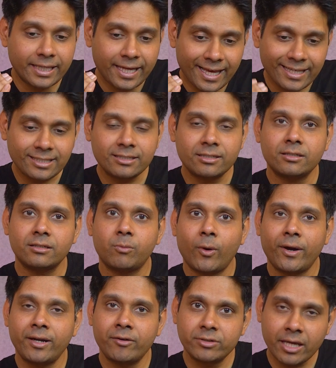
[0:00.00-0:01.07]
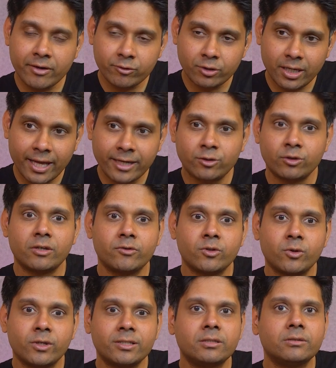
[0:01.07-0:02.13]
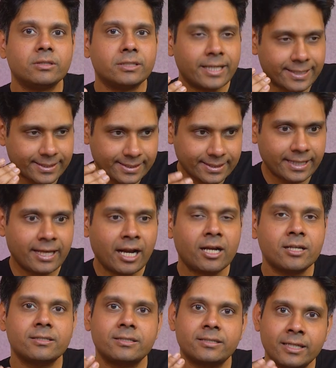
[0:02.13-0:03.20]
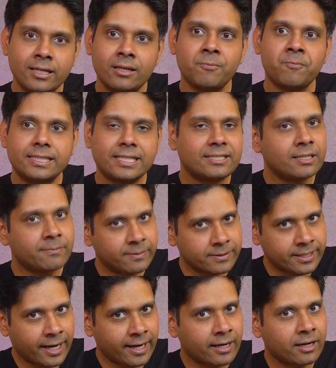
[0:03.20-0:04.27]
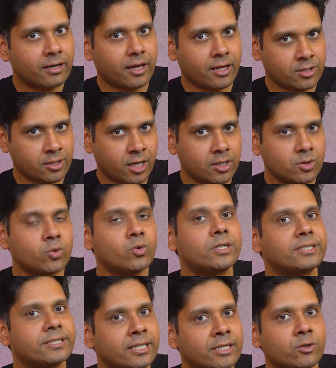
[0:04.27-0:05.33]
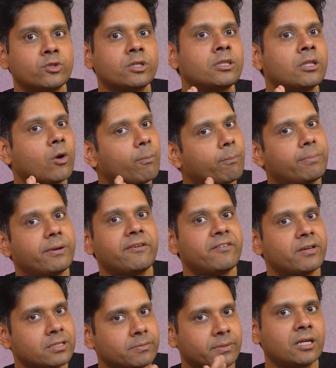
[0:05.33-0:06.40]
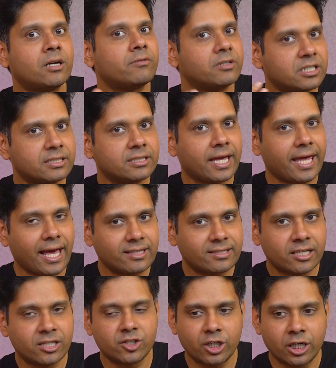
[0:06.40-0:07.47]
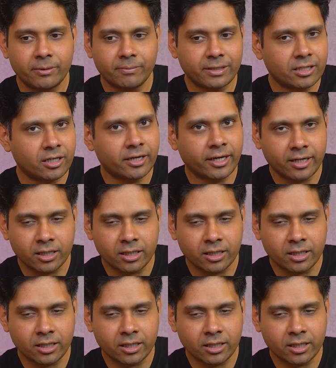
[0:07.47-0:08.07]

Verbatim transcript: the next point which I would like to give you is yes, there are still 60% HRs who are still using the previous method, which is the Excel sheet method